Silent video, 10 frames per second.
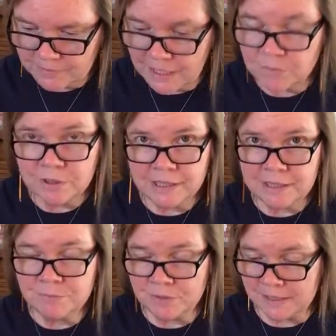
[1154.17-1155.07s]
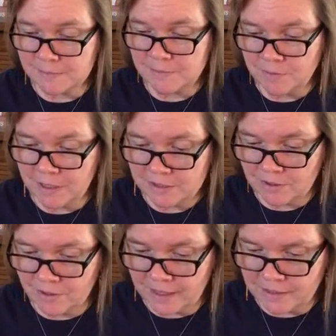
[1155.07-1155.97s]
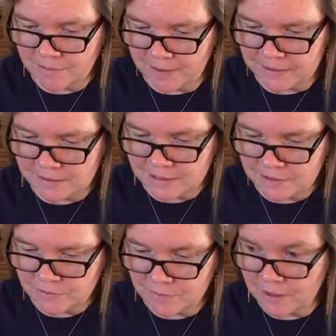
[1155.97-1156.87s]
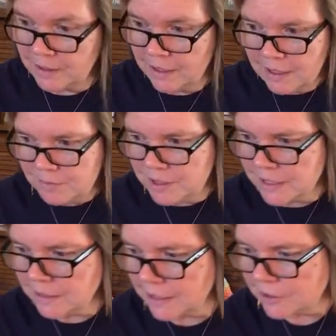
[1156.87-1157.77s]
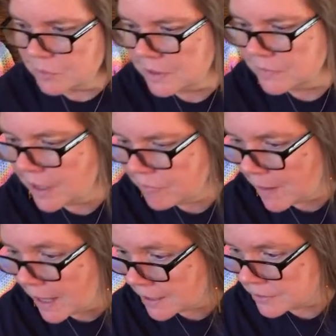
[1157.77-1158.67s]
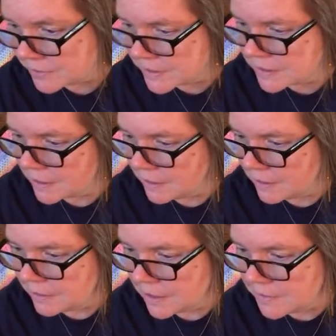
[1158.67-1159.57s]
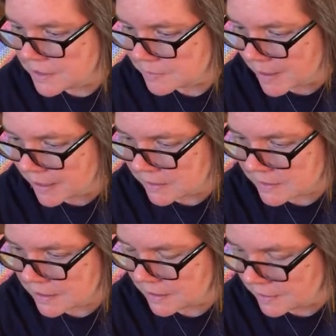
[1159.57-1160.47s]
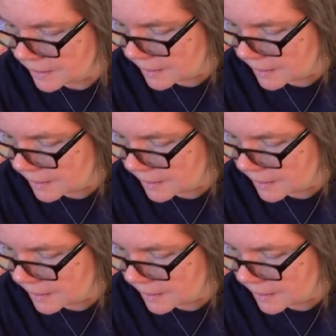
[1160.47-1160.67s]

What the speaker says: That really impressed me when I saw that in the magazine as well. I mean, you get like 25 patterns in this magazine,